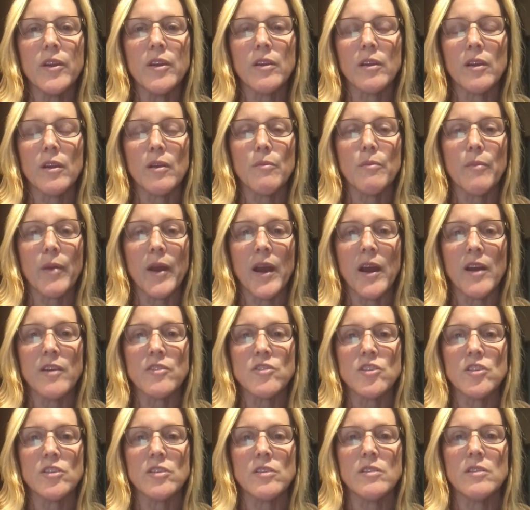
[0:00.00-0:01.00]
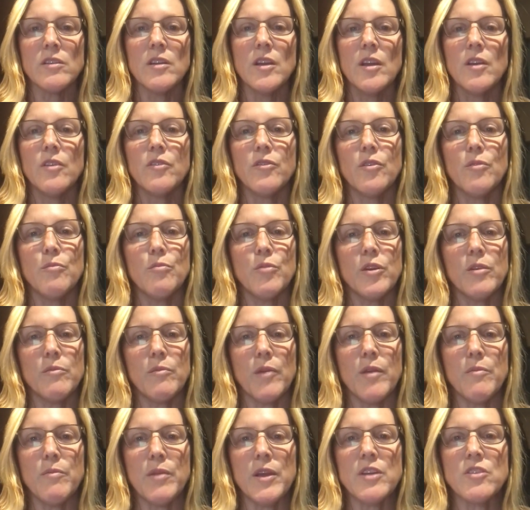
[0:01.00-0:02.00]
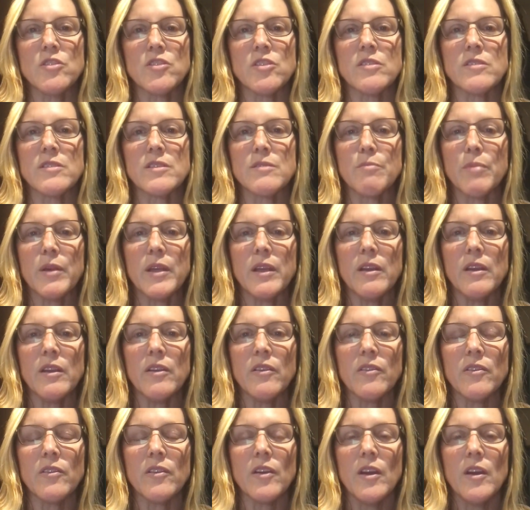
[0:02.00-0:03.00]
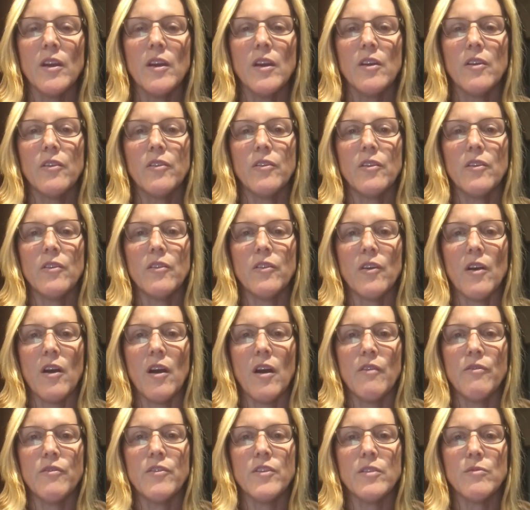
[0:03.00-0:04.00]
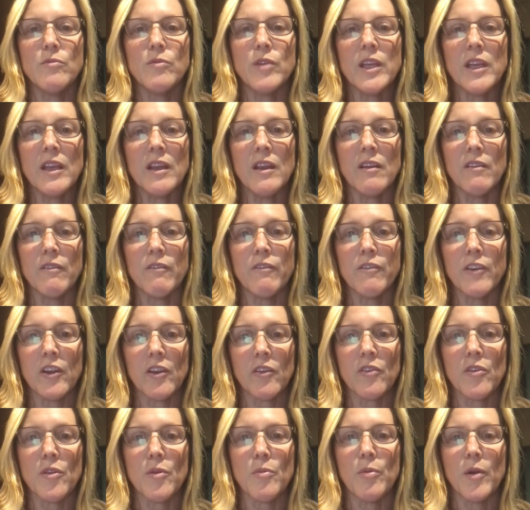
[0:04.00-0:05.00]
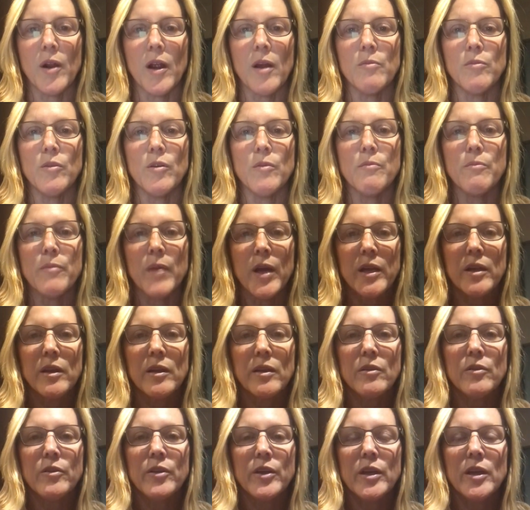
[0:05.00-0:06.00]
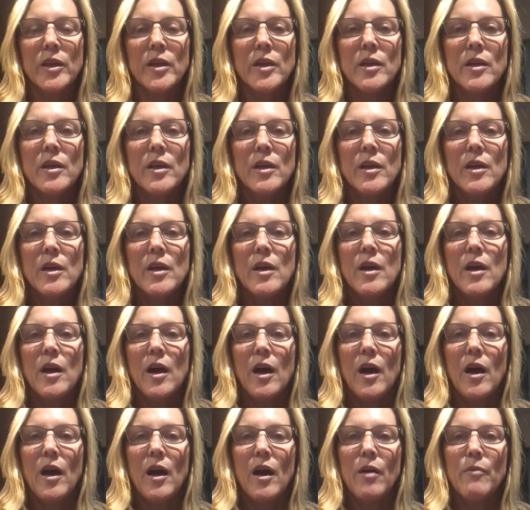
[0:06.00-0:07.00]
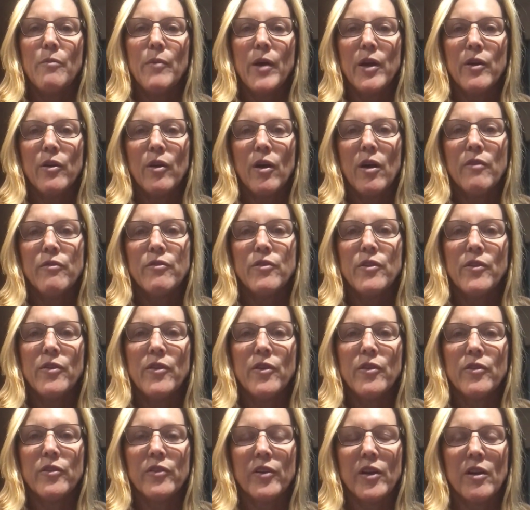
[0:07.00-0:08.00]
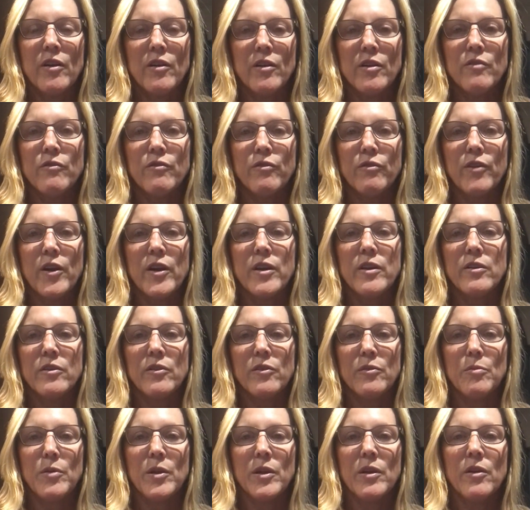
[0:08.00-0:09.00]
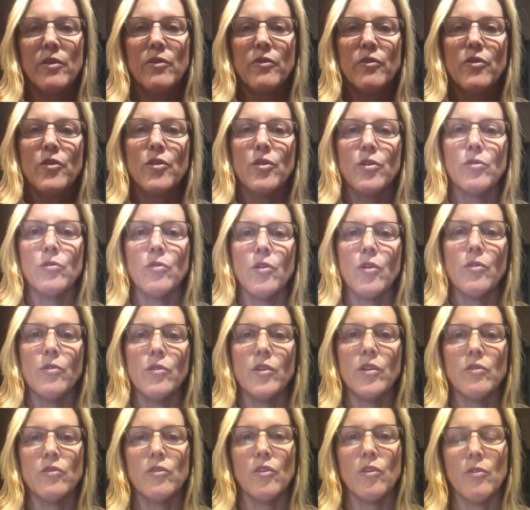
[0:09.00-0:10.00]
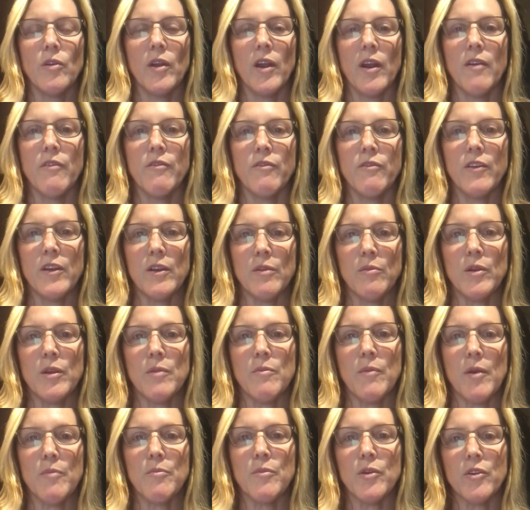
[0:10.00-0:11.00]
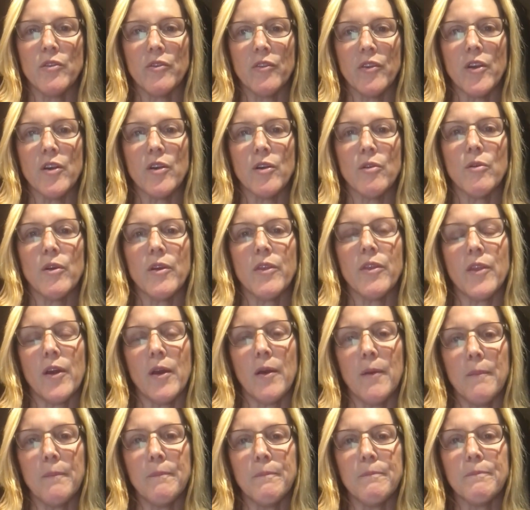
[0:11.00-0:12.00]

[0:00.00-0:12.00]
and compassion to bring my patients peace, since often we can't fix the problem medically, and often they're scared and frightened because they're alone and don't have family members there with them.